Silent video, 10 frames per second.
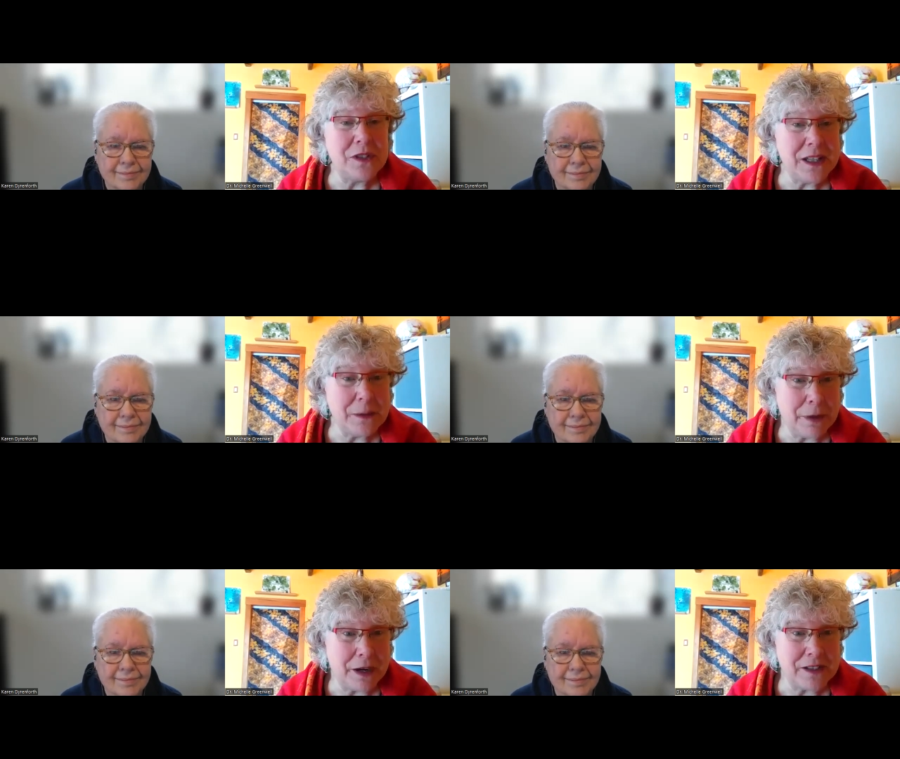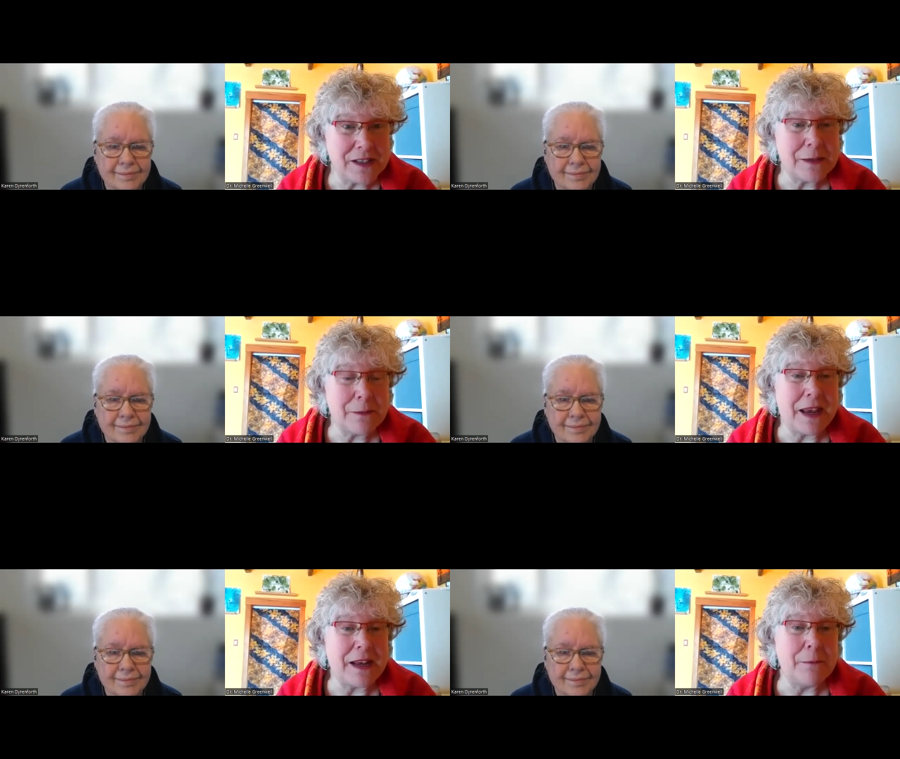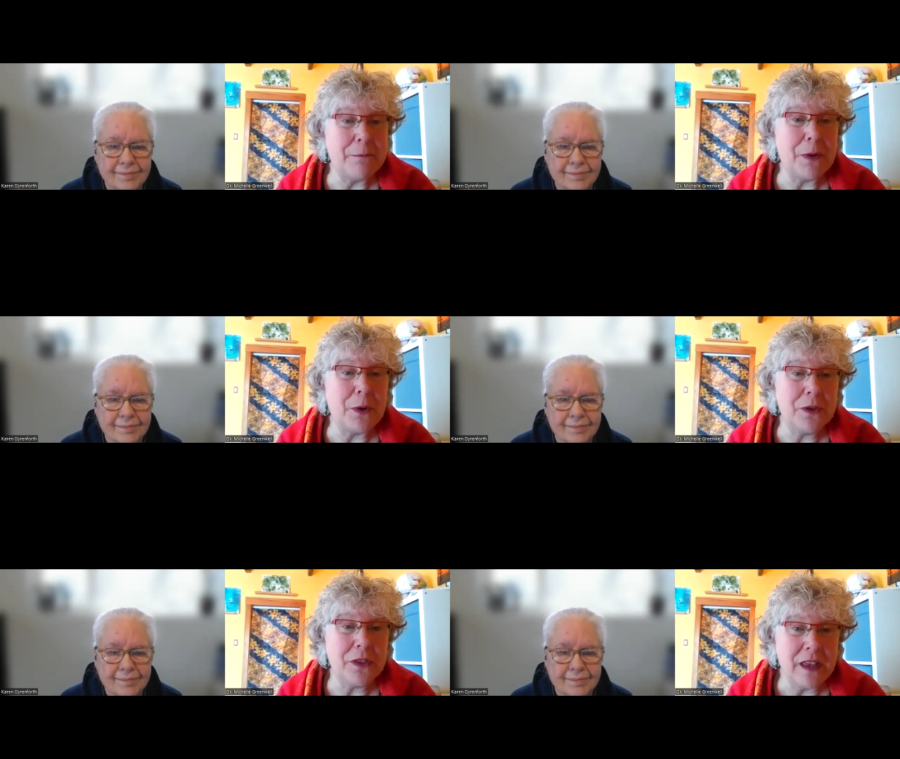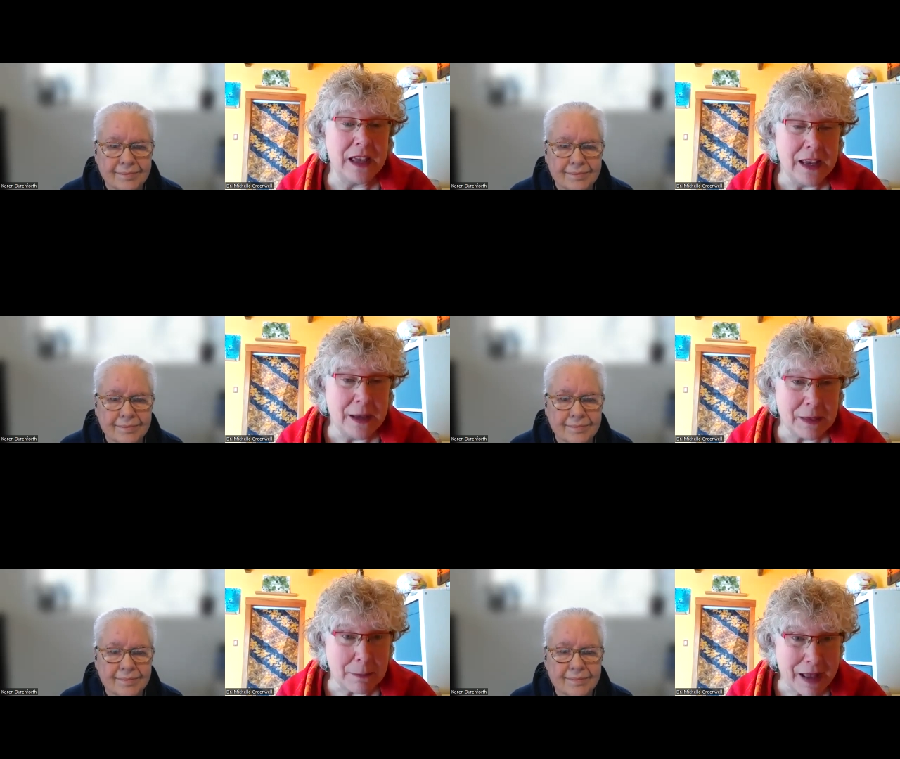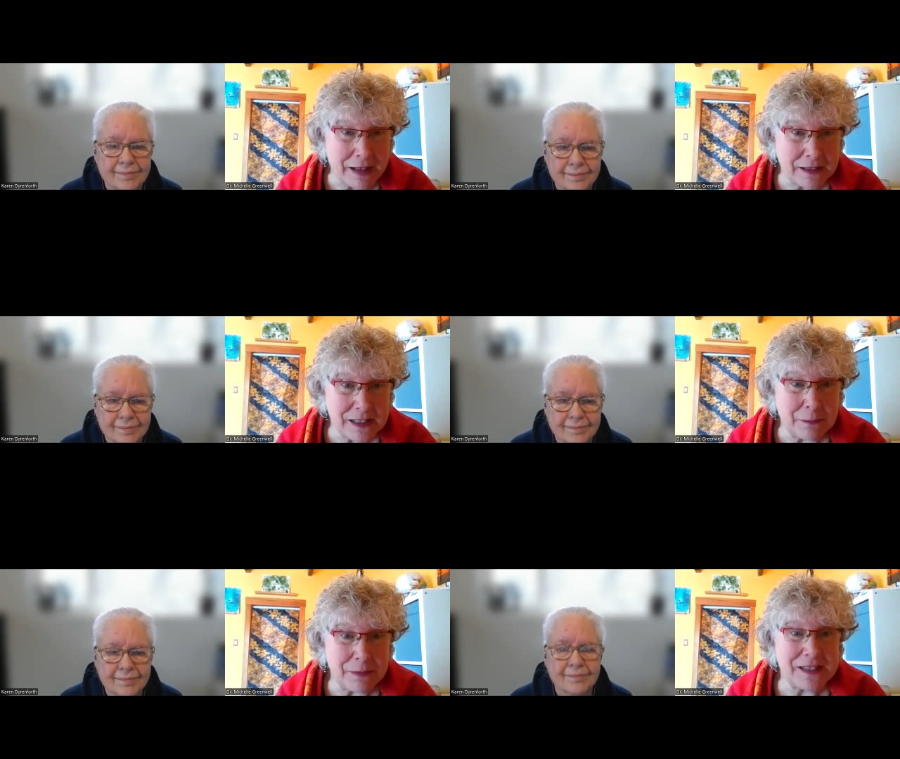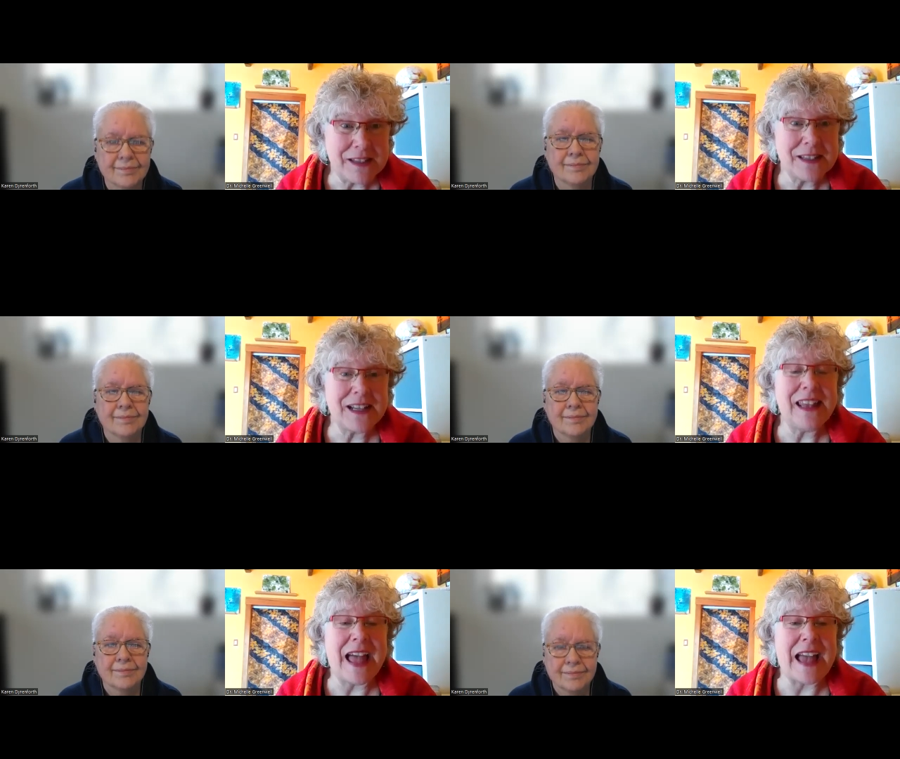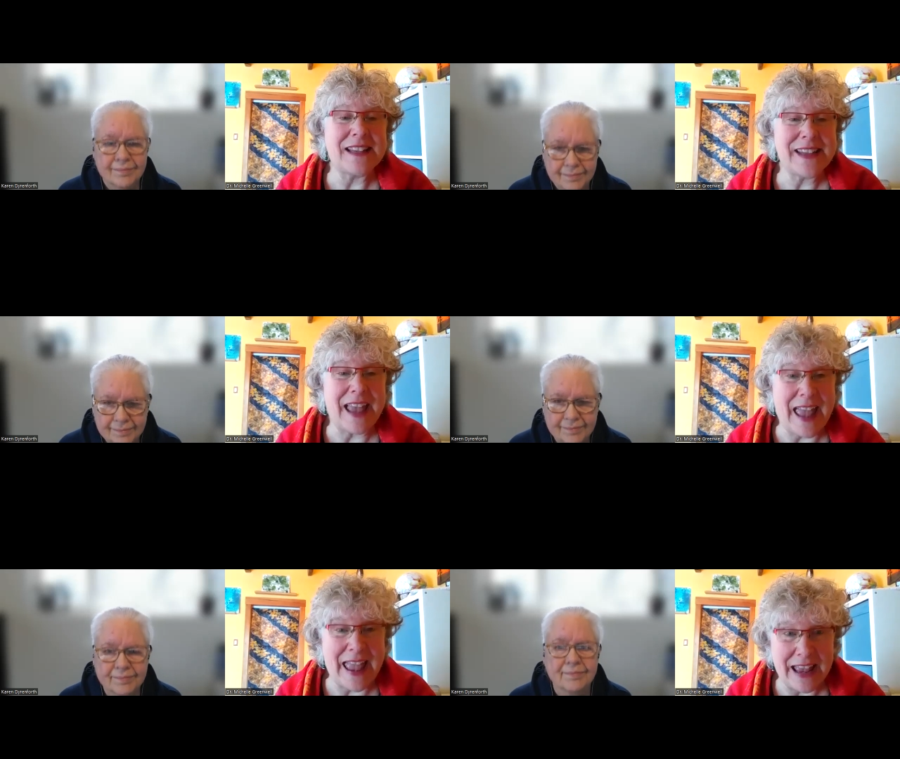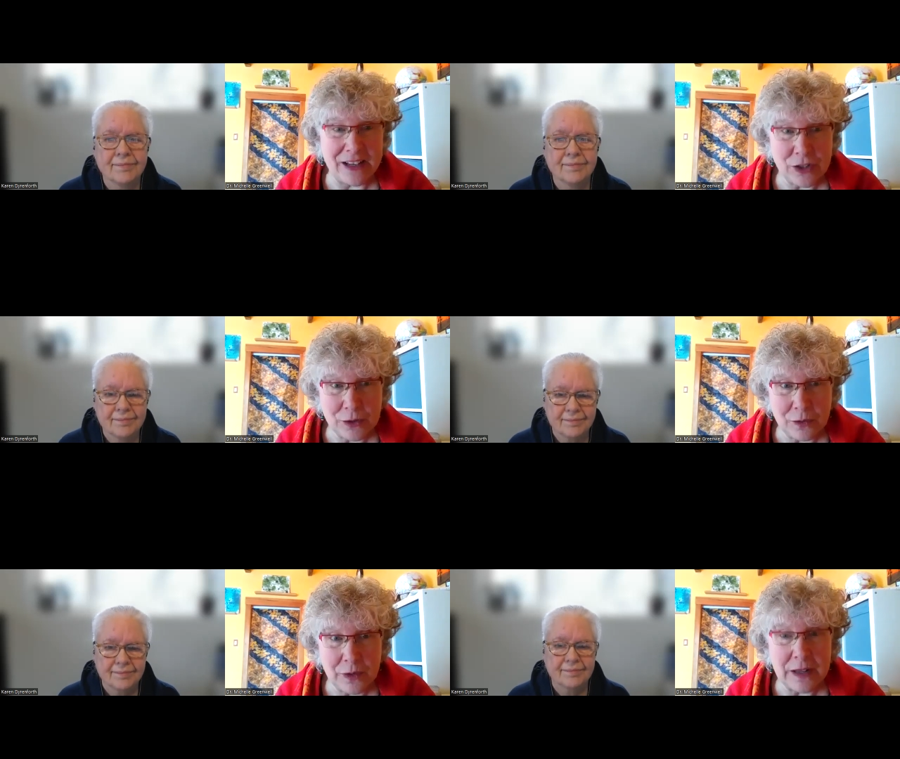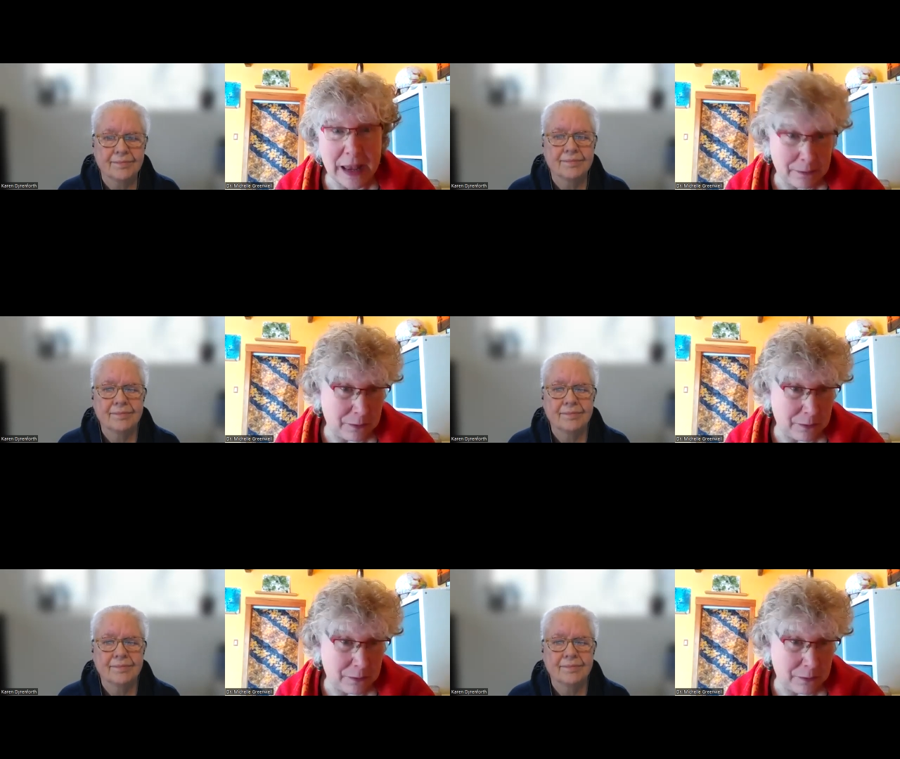Speaker 1: who did participate in both the balancing business class and you mm.